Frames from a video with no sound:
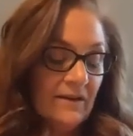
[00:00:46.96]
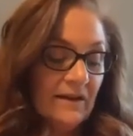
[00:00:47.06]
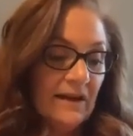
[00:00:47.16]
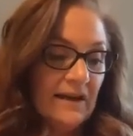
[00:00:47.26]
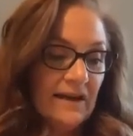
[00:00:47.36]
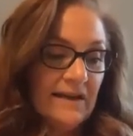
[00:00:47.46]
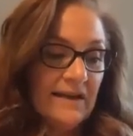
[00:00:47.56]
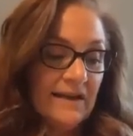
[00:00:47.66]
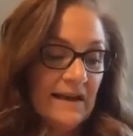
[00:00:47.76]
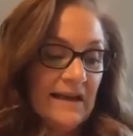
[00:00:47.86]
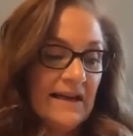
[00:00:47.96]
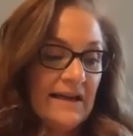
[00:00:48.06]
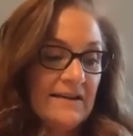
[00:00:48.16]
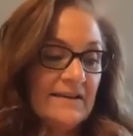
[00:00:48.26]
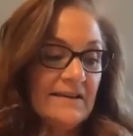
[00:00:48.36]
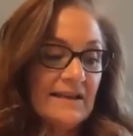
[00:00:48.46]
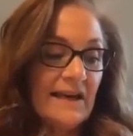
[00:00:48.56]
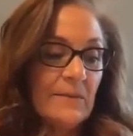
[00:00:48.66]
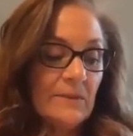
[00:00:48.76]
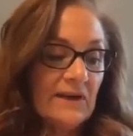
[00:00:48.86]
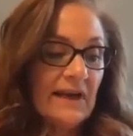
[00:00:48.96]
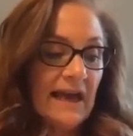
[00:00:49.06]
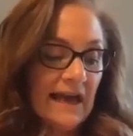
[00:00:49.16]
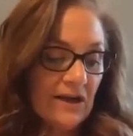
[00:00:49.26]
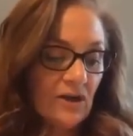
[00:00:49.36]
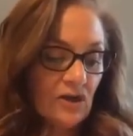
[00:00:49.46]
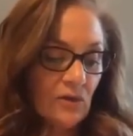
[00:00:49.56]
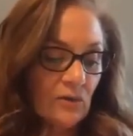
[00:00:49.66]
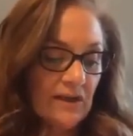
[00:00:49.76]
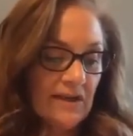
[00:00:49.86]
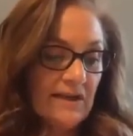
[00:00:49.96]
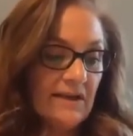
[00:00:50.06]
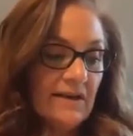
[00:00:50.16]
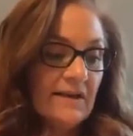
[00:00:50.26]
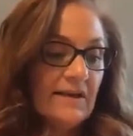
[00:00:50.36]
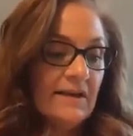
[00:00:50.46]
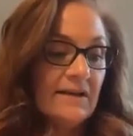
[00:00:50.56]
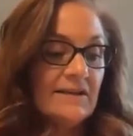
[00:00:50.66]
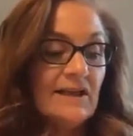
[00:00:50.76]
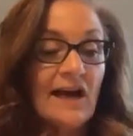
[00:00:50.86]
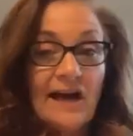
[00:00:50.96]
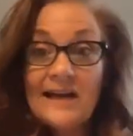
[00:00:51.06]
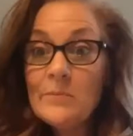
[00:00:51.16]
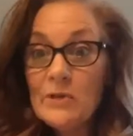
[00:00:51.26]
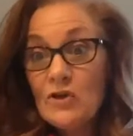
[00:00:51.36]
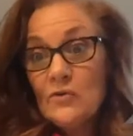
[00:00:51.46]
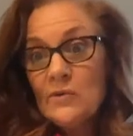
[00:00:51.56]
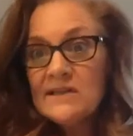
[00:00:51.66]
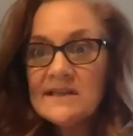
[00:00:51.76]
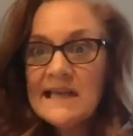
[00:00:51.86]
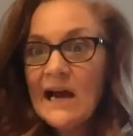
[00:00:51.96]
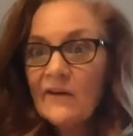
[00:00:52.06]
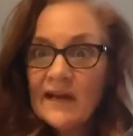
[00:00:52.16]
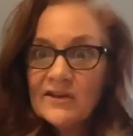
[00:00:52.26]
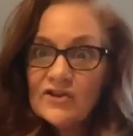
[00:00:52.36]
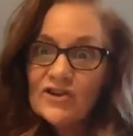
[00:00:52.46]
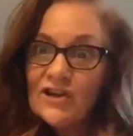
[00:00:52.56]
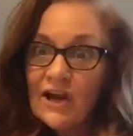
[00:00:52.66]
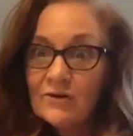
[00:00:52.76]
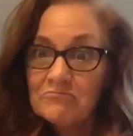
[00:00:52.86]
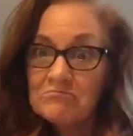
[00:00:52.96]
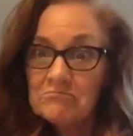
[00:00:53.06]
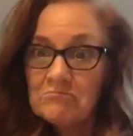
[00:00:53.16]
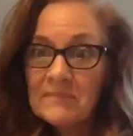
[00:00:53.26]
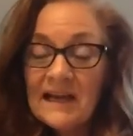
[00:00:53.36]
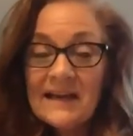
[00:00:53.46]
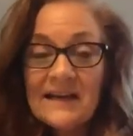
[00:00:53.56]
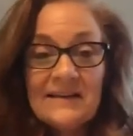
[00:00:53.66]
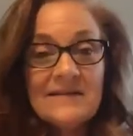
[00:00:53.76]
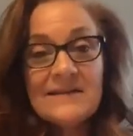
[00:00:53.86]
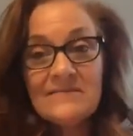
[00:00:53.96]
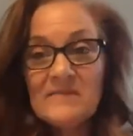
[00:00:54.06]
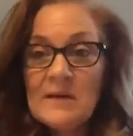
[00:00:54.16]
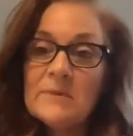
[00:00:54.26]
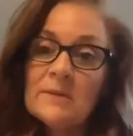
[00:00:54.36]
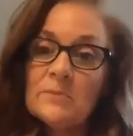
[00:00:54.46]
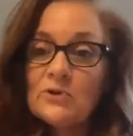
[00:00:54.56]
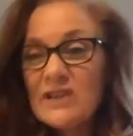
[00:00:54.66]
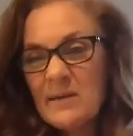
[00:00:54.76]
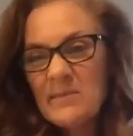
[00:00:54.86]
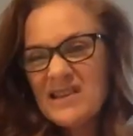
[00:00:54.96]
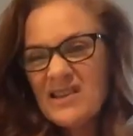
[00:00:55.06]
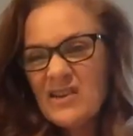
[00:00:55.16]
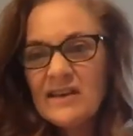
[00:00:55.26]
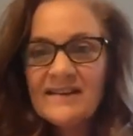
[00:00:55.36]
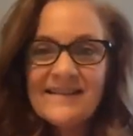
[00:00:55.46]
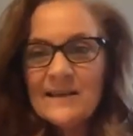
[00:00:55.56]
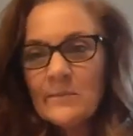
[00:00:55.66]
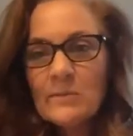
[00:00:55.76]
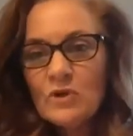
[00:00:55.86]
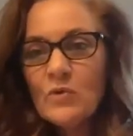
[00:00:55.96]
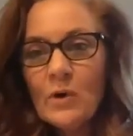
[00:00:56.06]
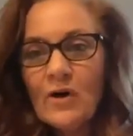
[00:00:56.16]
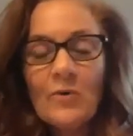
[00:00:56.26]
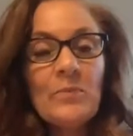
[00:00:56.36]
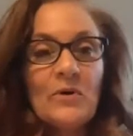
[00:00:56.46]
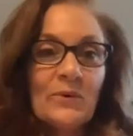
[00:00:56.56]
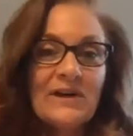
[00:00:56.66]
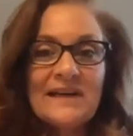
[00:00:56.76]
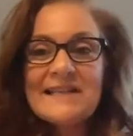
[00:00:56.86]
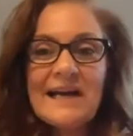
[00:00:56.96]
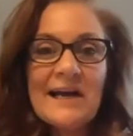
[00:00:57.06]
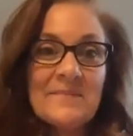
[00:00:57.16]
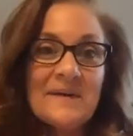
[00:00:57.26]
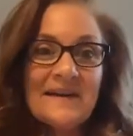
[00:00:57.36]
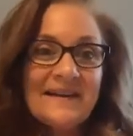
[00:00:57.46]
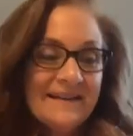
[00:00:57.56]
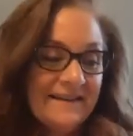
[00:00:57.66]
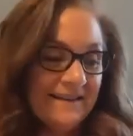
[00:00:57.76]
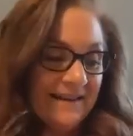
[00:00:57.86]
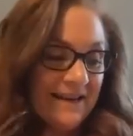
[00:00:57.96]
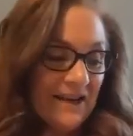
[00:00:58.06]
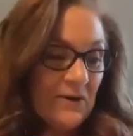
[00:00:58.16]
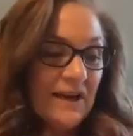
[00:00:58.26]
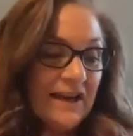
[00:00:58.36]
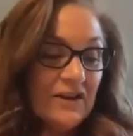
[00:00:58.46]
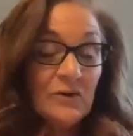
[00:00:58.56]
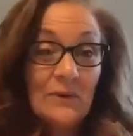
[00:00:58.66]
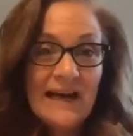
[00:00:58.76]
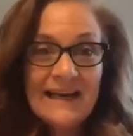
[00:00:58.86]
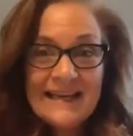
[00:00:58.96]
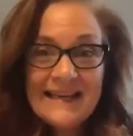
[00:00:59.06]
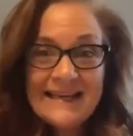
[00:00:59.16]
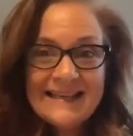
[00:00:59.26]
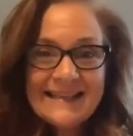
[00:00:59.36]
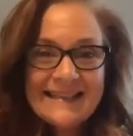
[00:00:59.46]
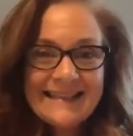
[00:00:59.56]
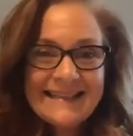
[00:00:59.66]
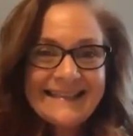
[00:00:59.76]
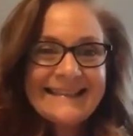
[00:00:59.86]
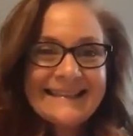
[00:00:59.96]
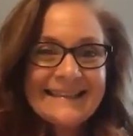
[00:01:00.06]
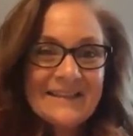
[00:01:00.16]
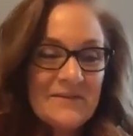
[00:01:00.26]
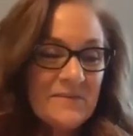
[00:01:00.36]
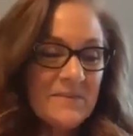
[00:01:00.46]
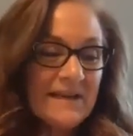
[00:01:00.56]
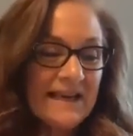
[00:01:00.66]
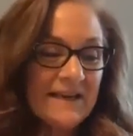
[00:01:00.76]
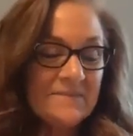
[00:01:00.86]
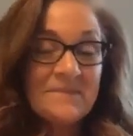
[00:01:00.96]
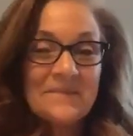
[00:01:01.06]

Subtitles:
Okay. And I'm going to actually time you and see how fast you go. And sometimes you'll time a student and sometimes you won't, but we're going to time. Okay, you ready? Begin.